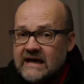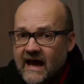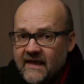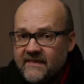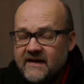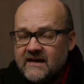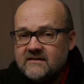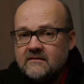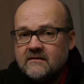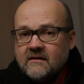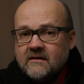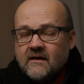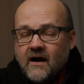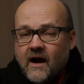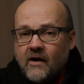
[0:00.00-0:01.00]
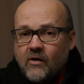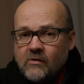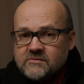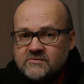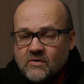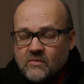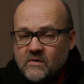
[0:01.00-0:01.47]
And then I
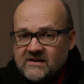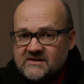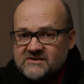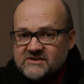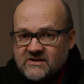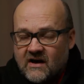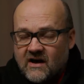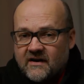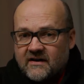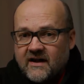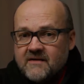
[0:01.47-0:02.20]
also will start